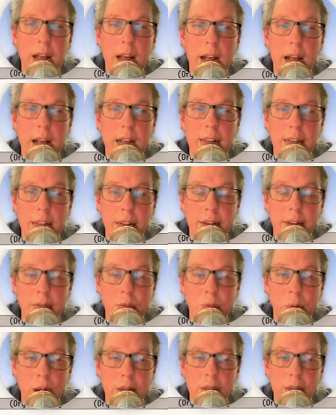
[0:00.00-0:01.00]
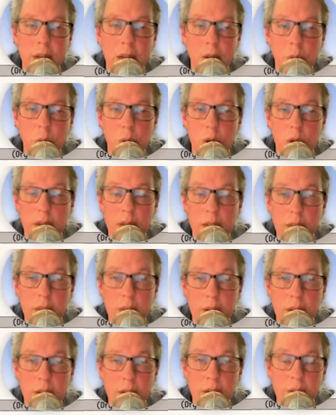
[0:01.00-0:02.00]
I didn't write down what he
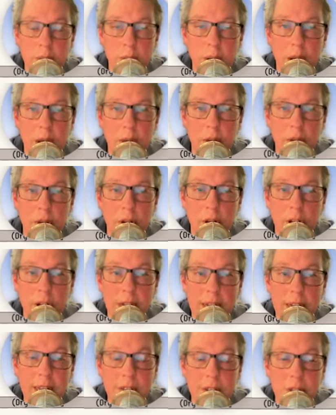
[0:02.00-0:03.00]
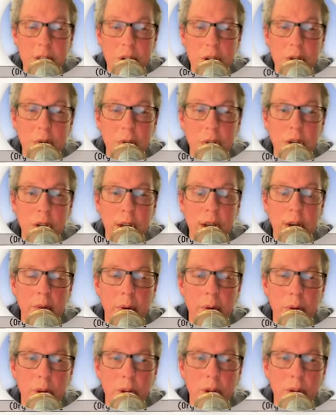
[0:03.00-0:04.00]
talked about on his note. I
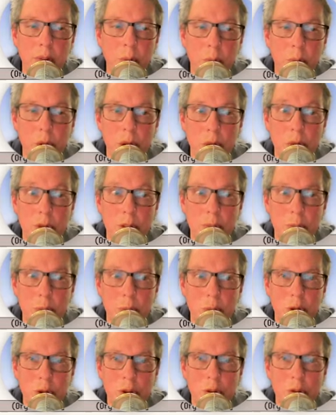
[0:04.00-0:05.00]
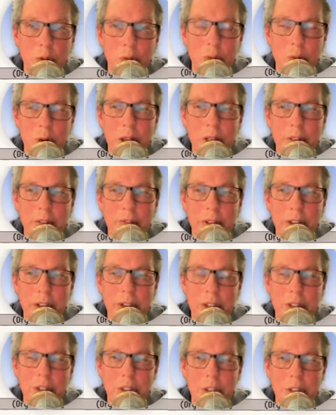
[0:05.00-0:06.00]
wrote it where it was more relevant
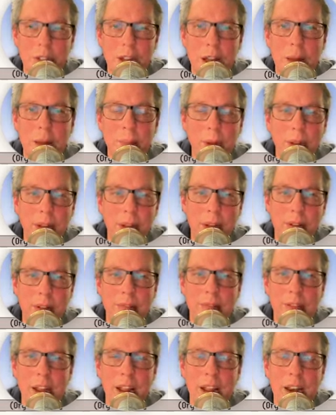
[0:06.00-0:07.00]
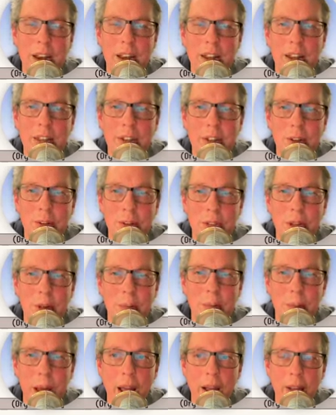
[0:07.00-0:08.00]
to the topic, and I can use a
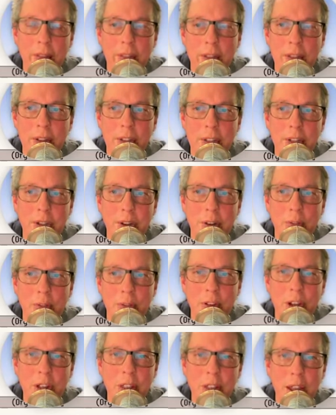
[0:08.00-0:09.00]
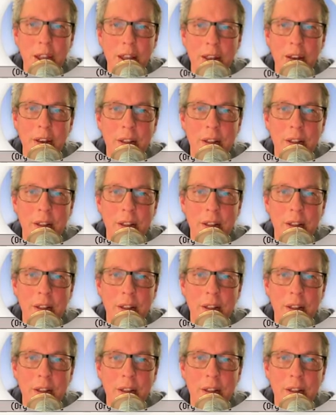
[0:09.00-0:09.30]
backlink to go find that.